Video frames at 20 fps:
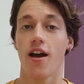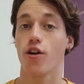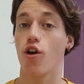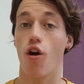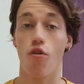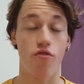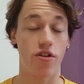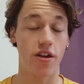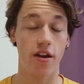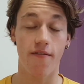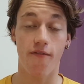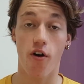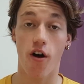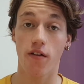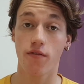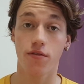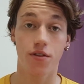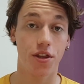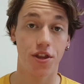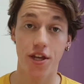Got really
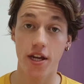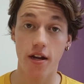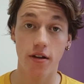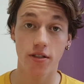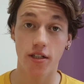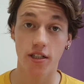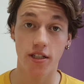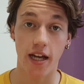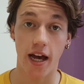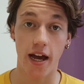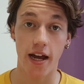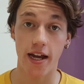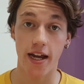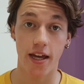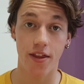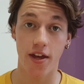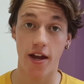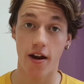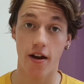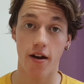involved with the Theatre
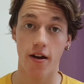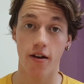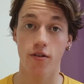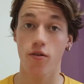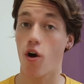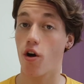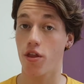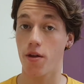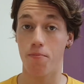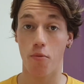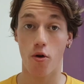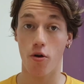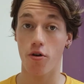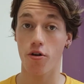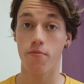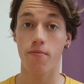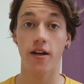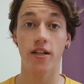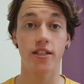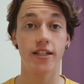Society there, got on the board
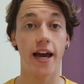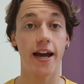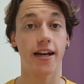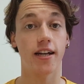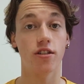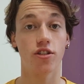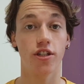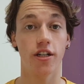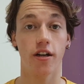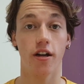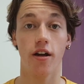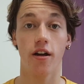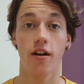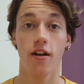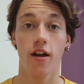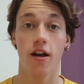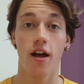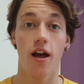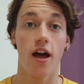in my second year.